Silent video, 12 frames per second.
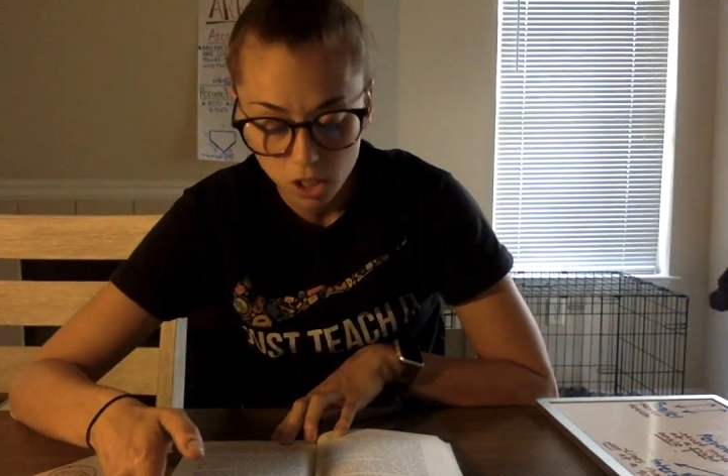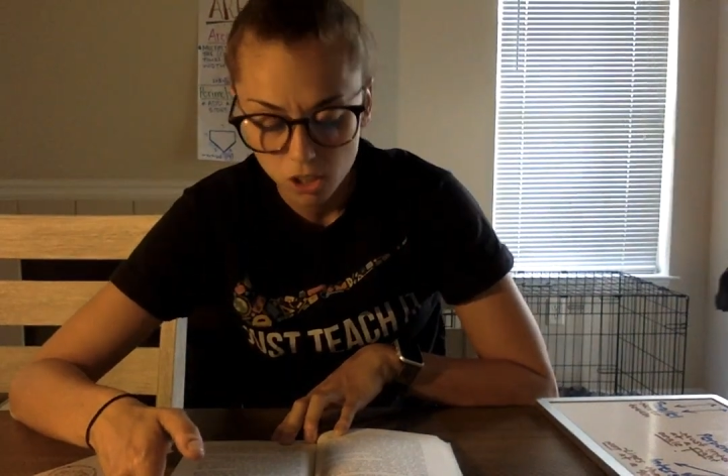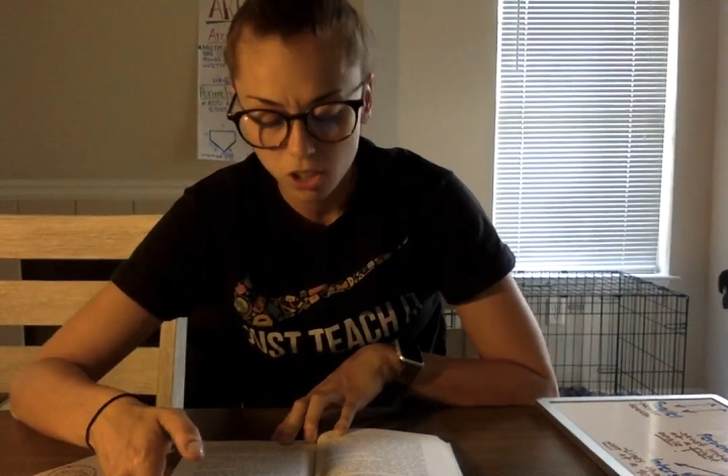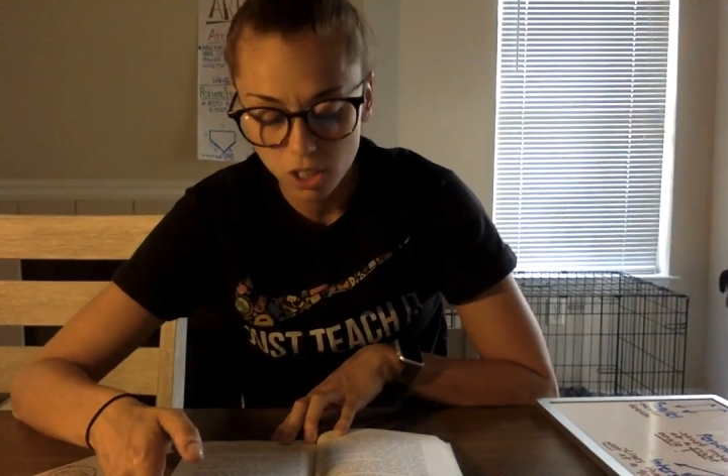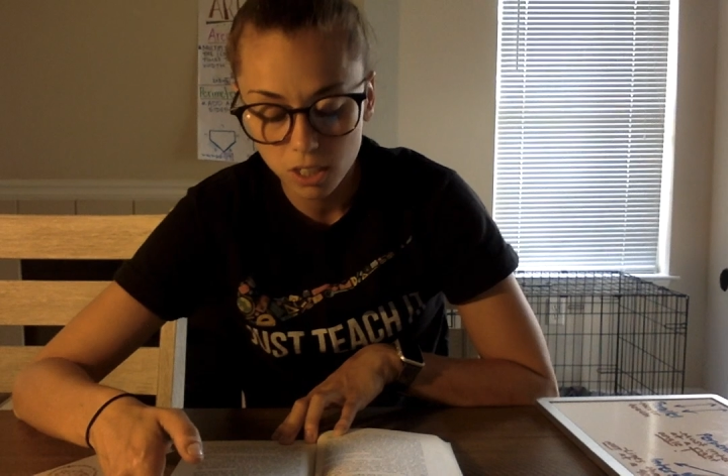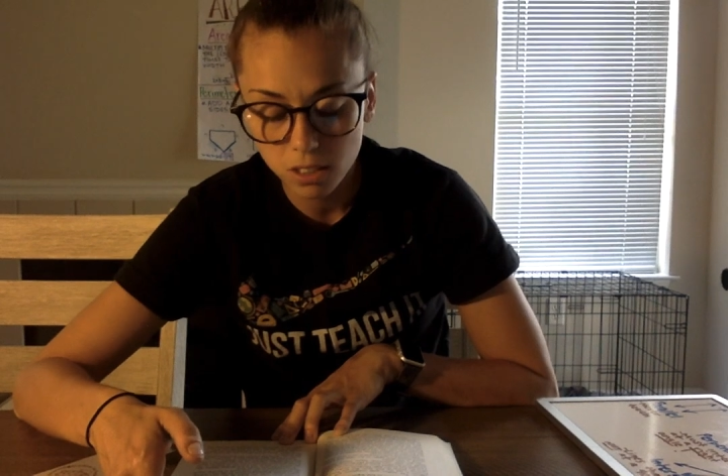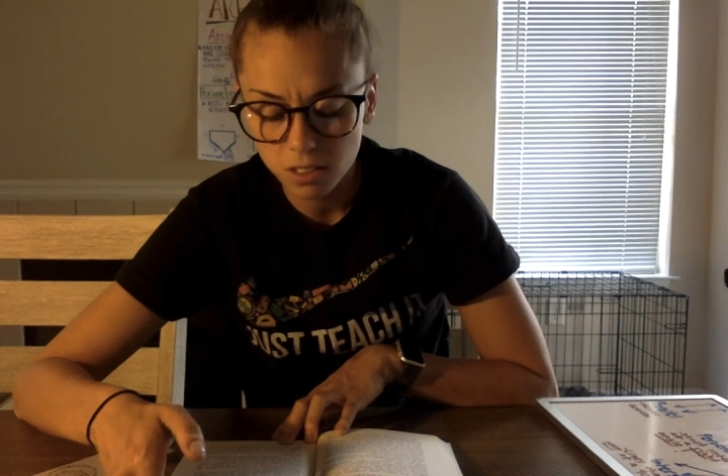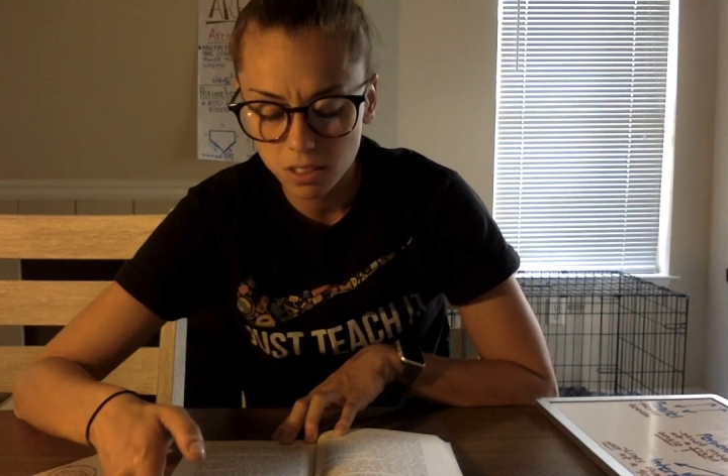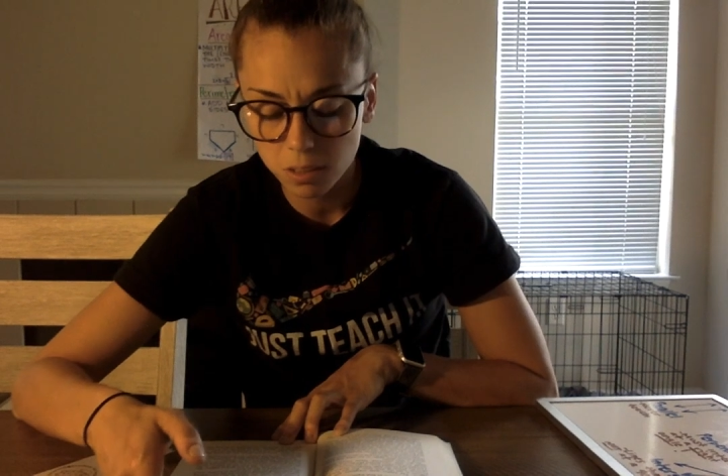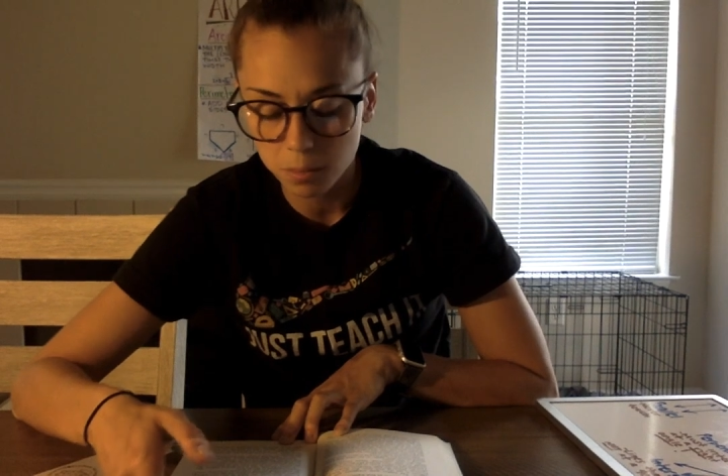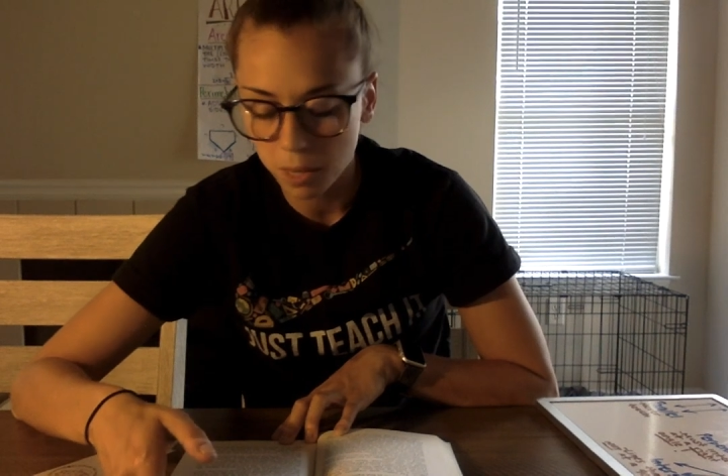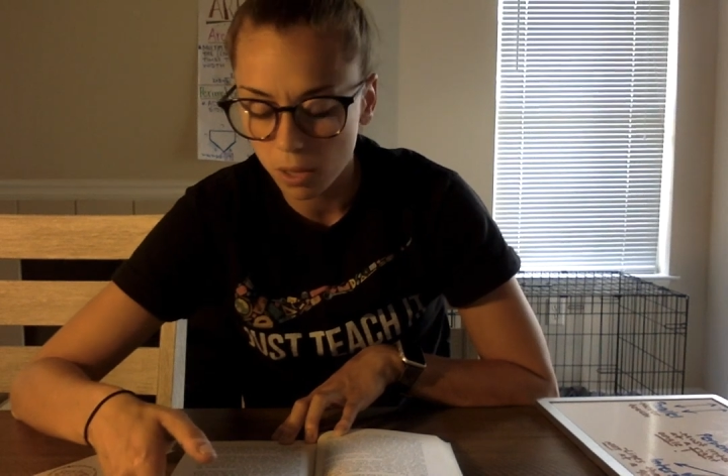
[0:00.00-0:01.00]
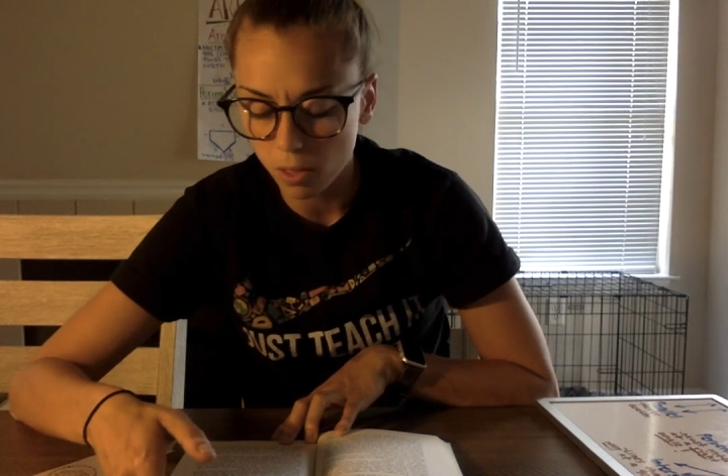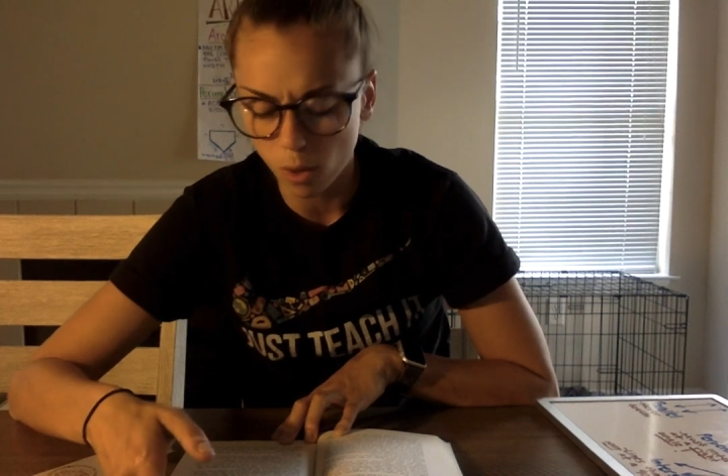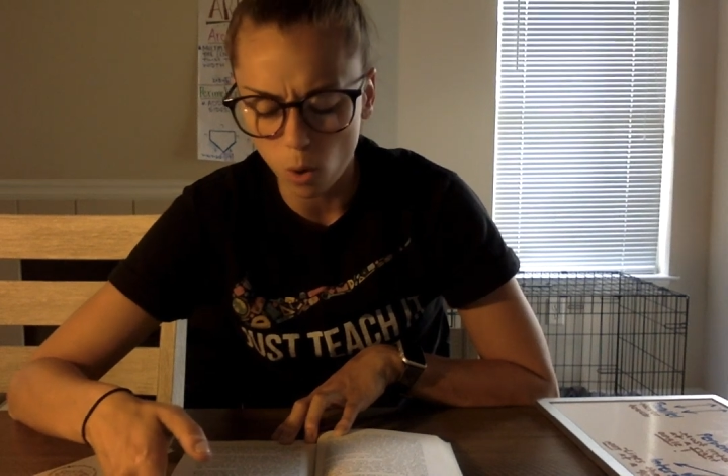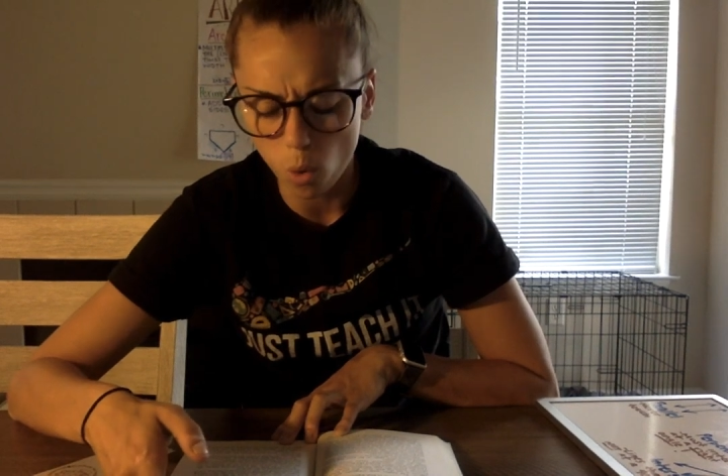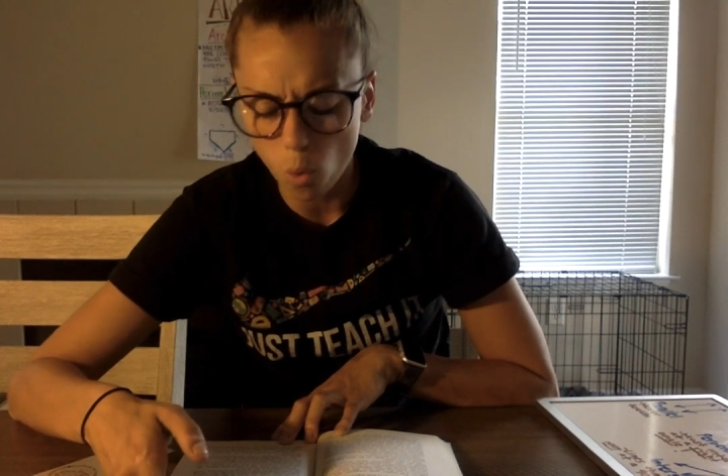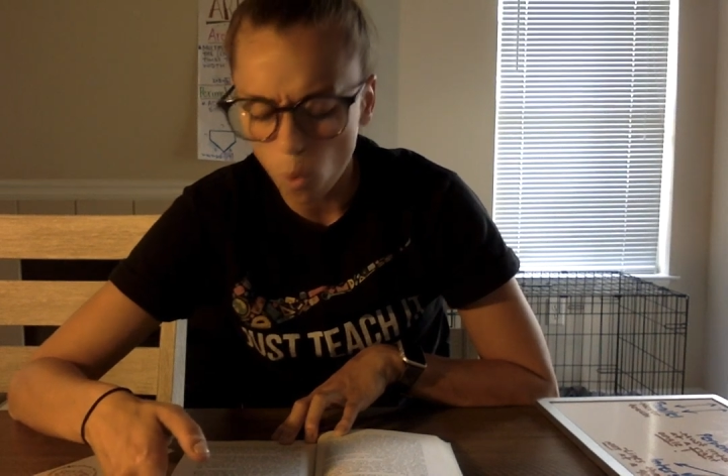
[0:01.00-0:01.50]
she could smell the
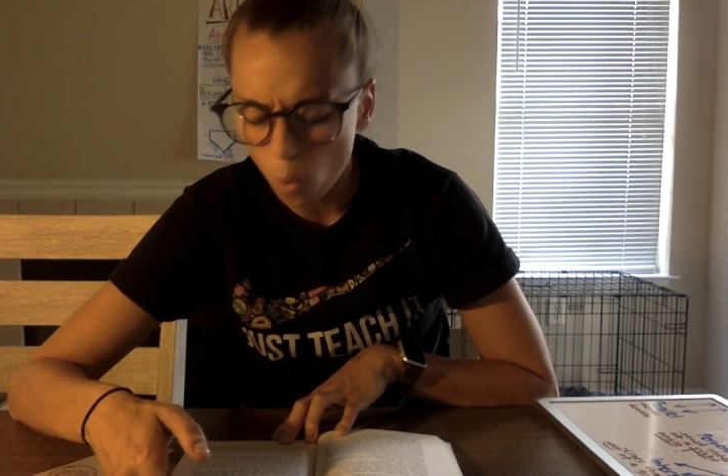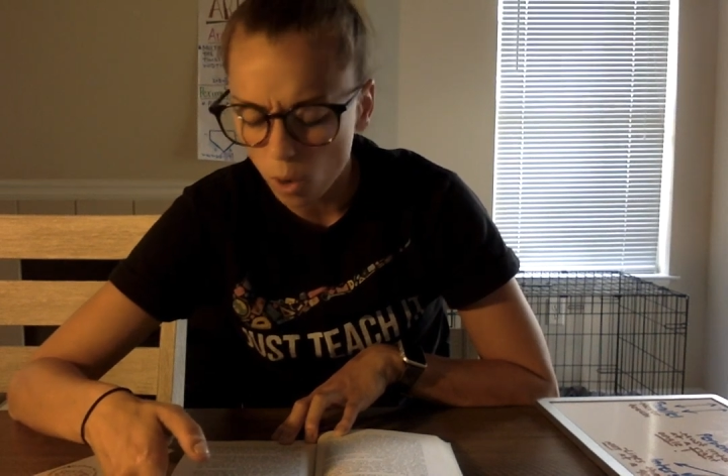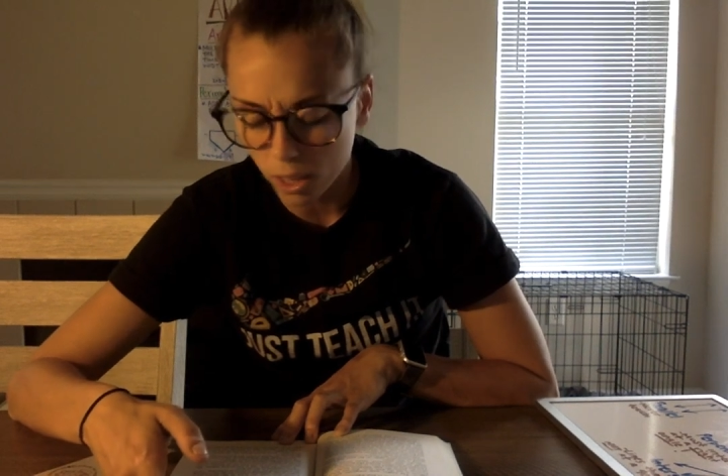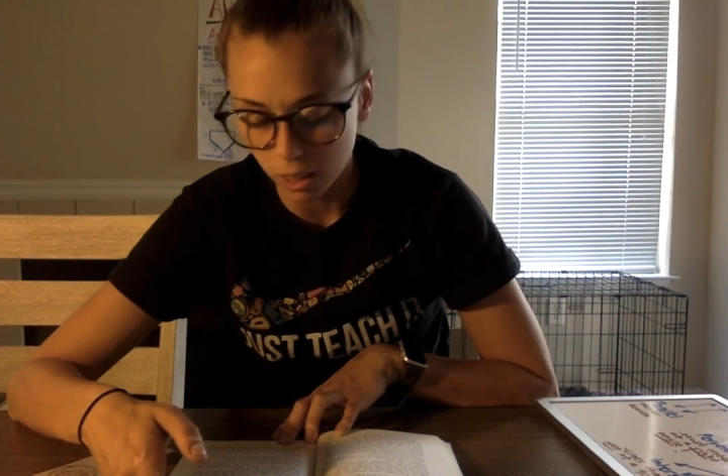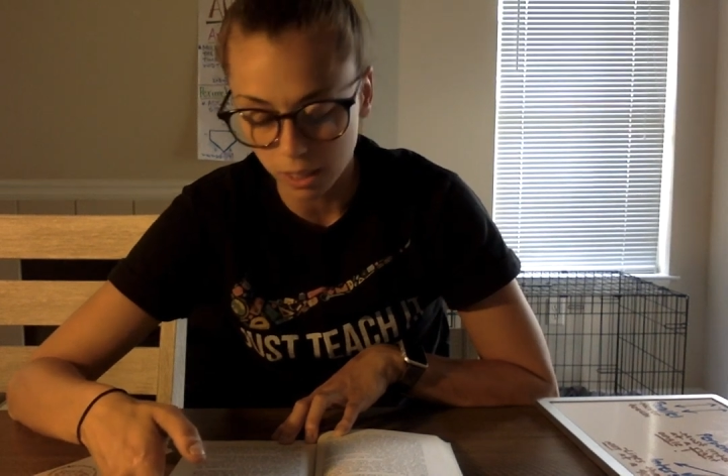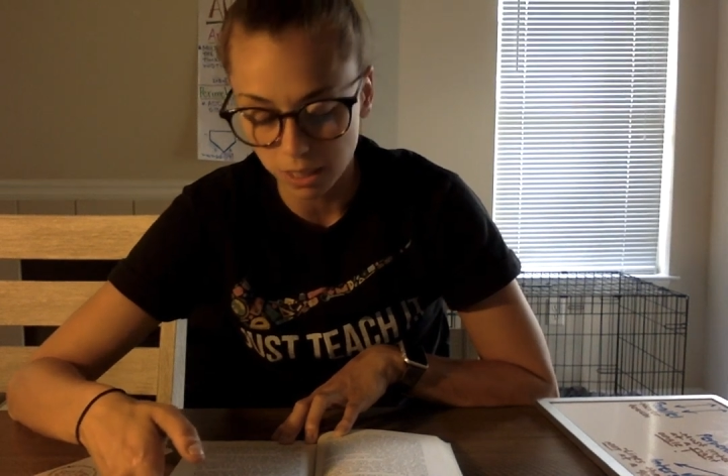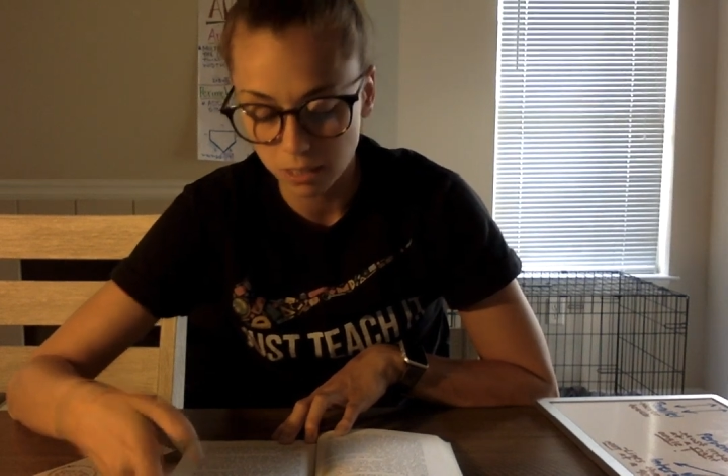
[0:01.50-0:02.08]
oily,